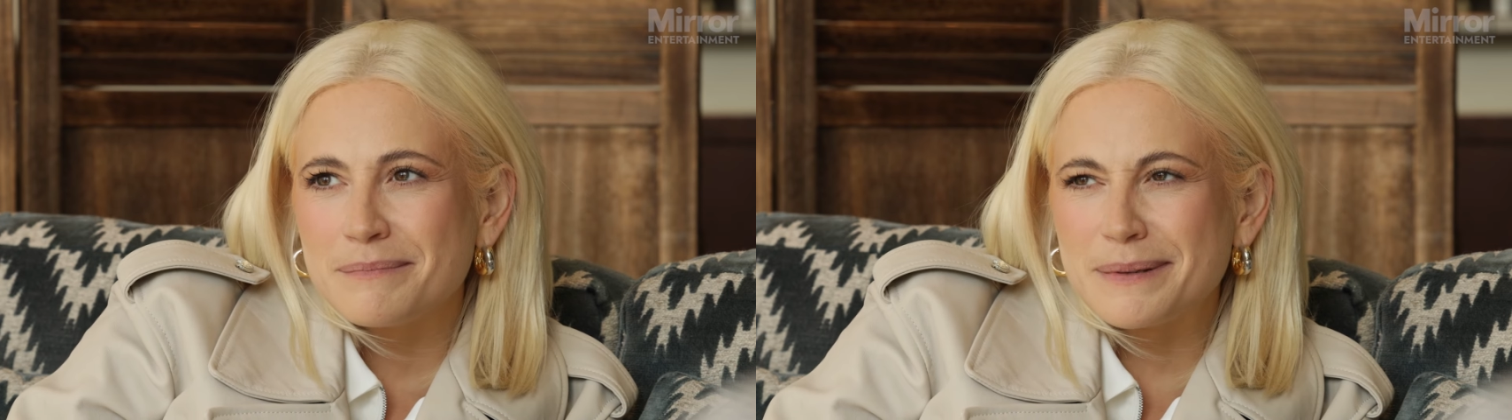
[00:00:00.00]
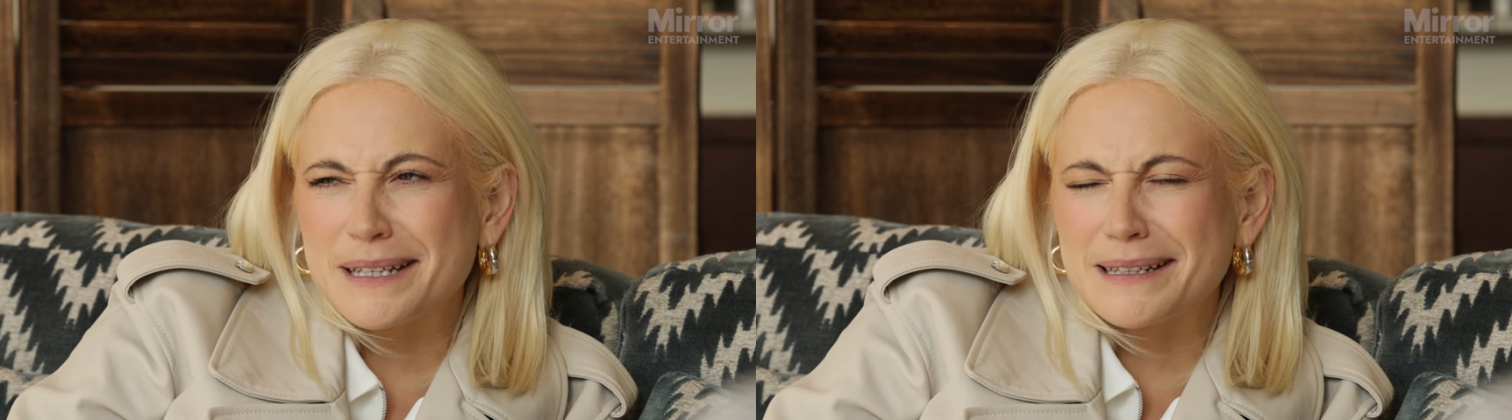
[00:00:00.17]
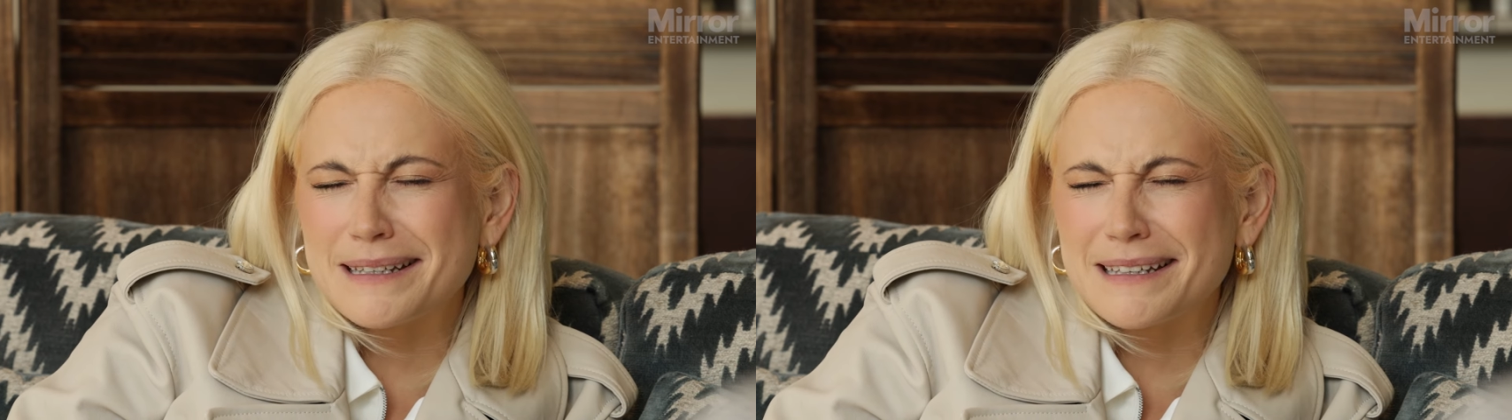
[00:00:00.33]

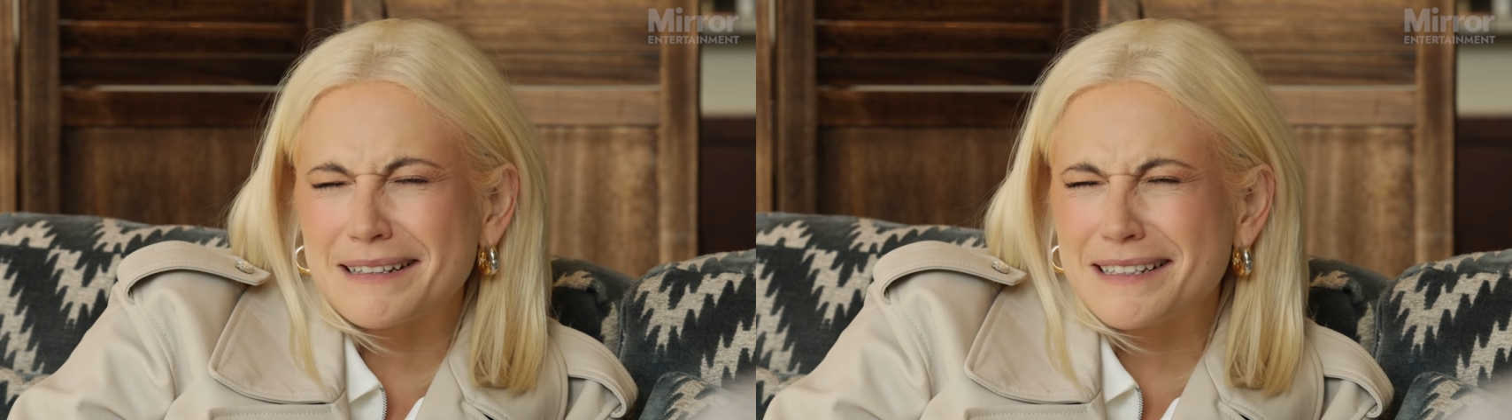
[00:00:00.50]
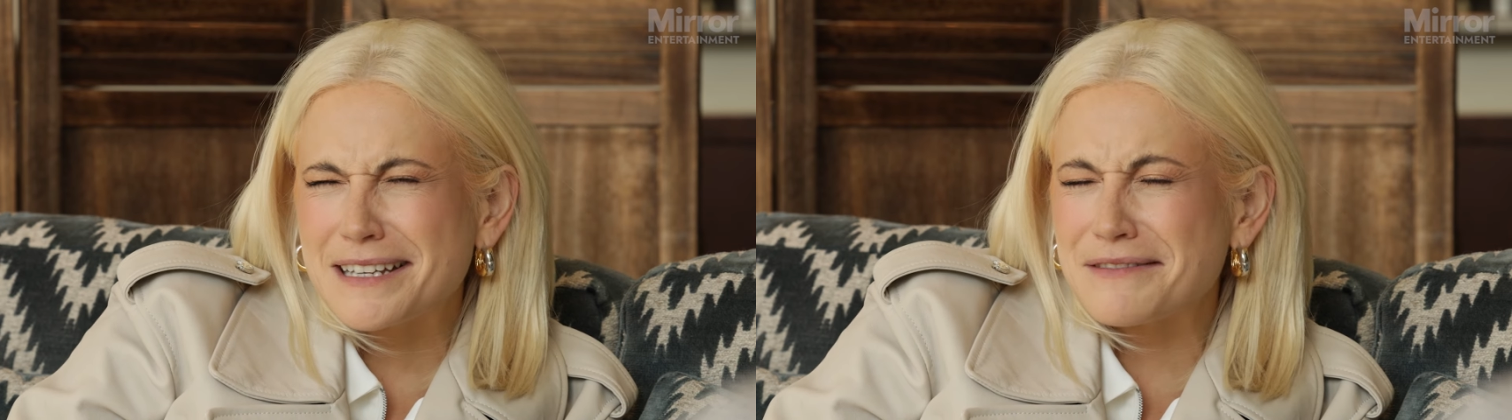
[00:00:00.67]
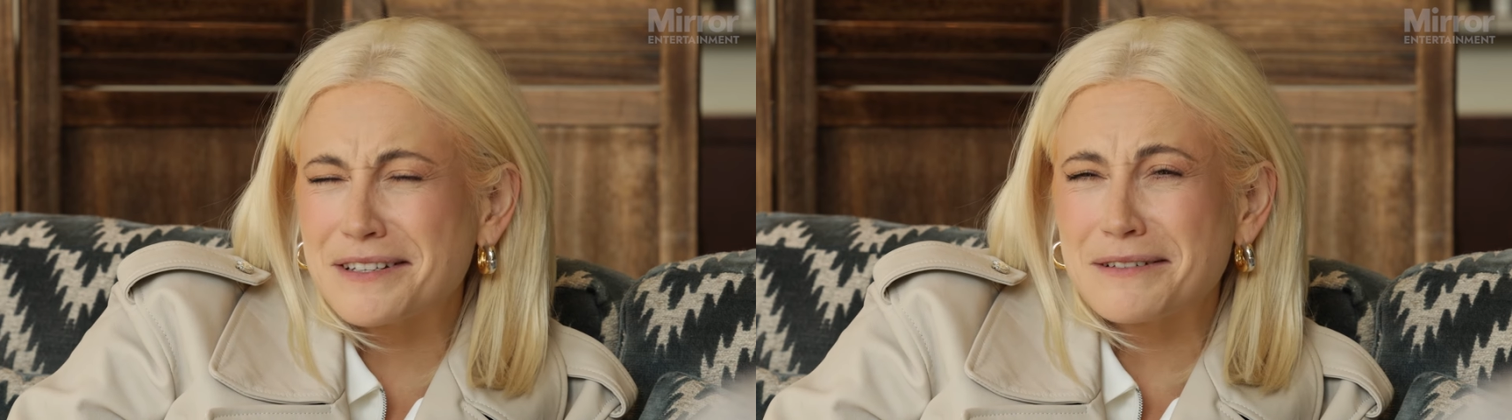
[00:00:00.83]
be
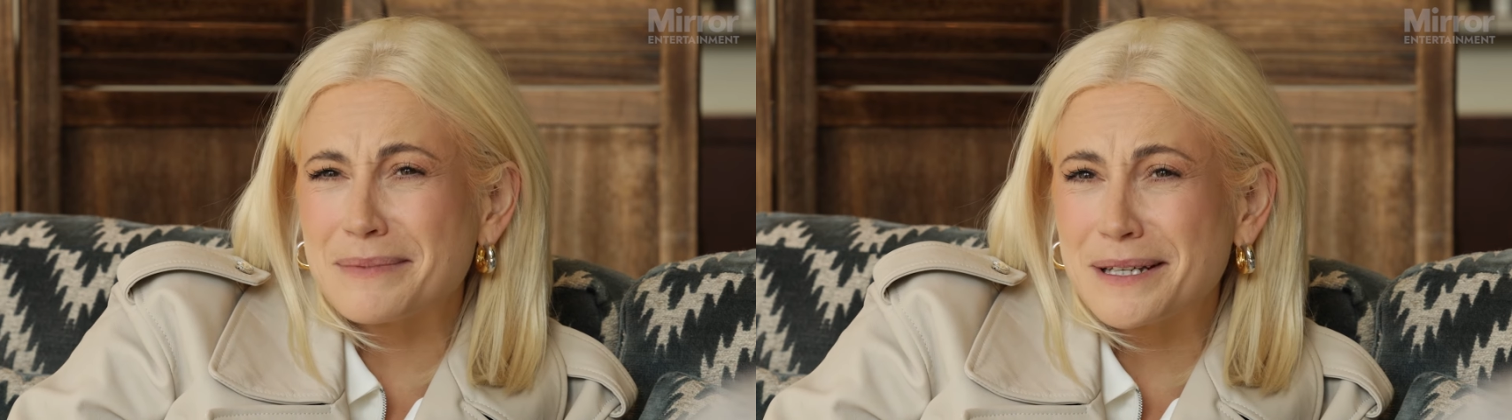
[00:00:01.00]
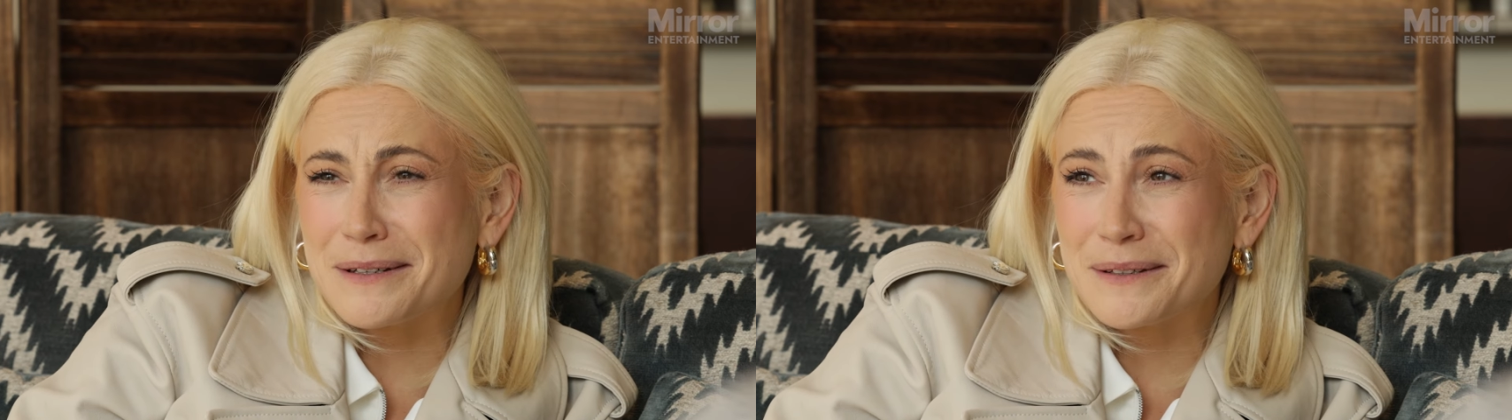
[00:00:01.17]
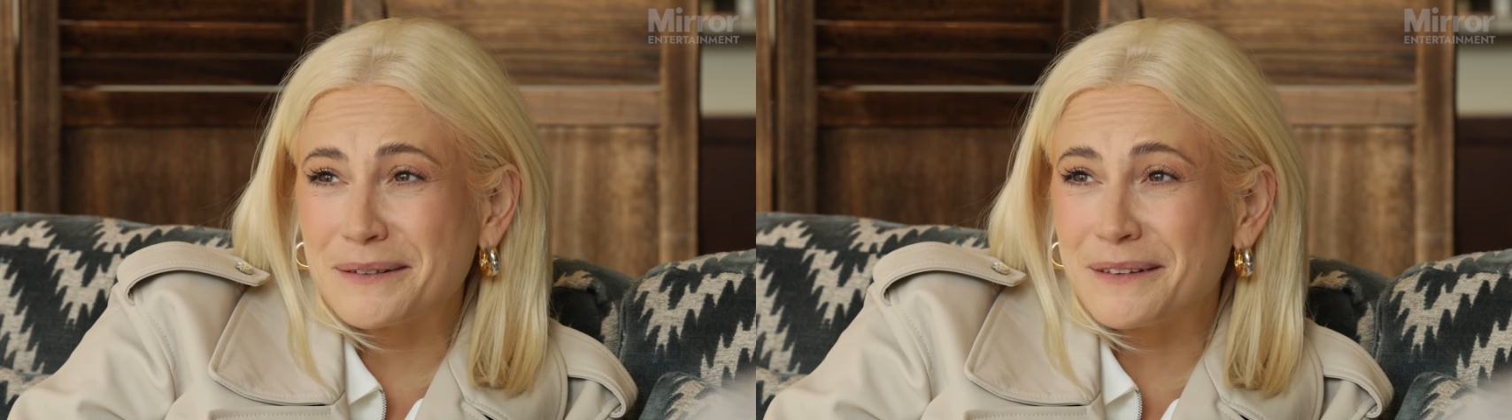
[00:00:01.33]
never gonna be
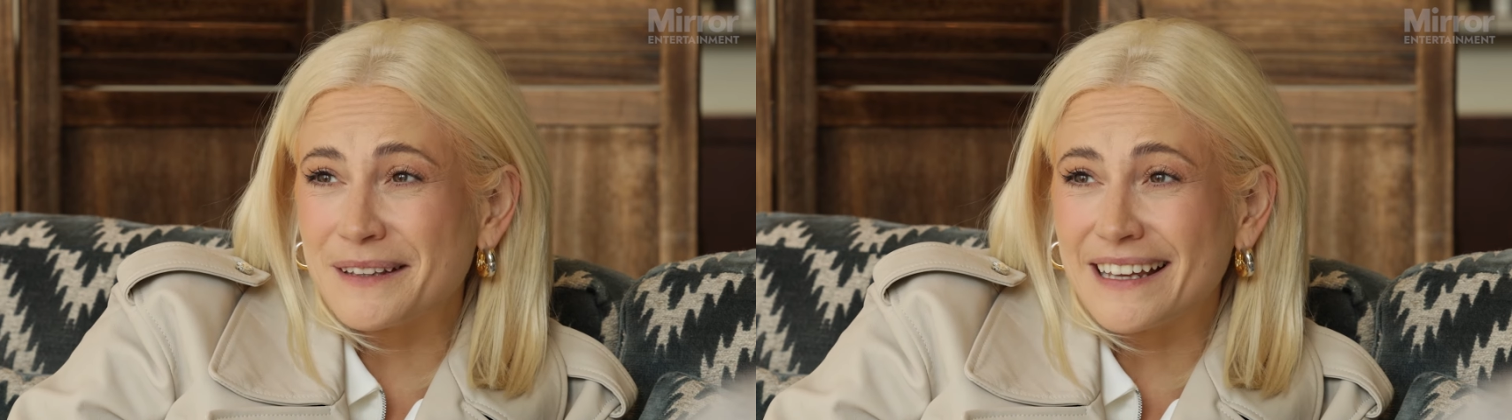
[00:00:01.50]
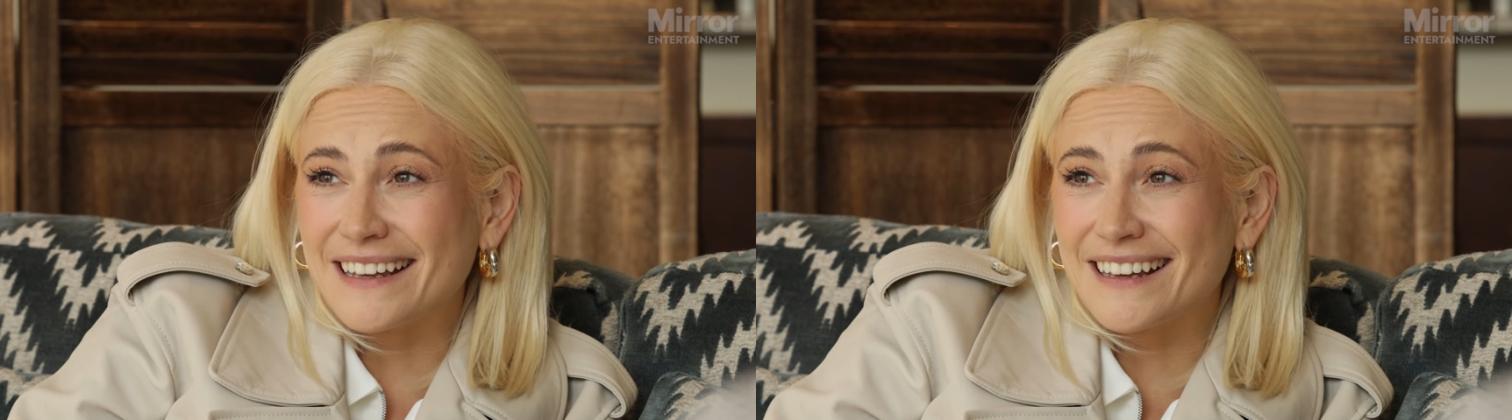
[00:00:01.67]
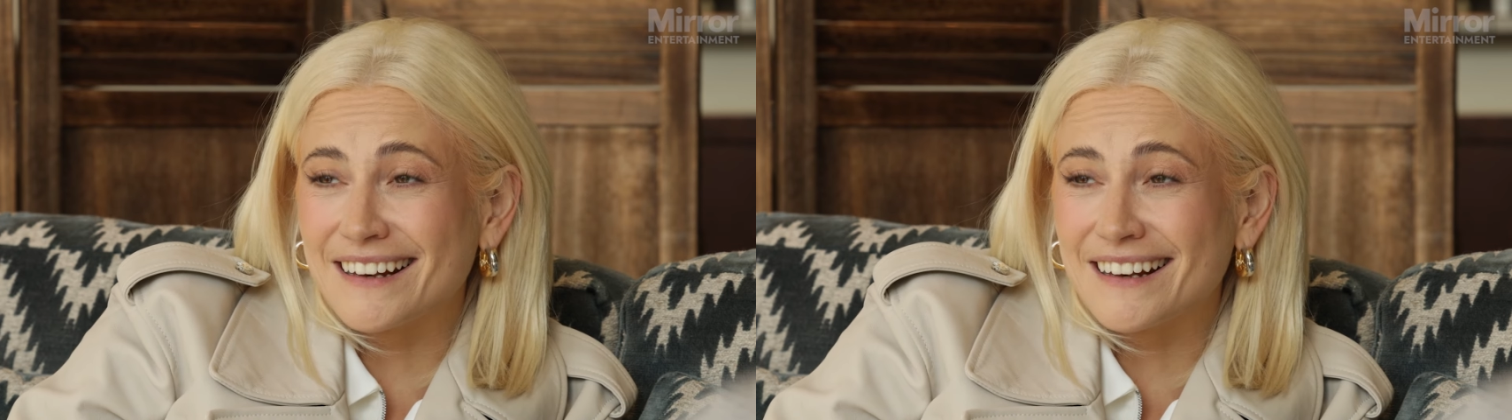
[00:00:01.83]
a good thing.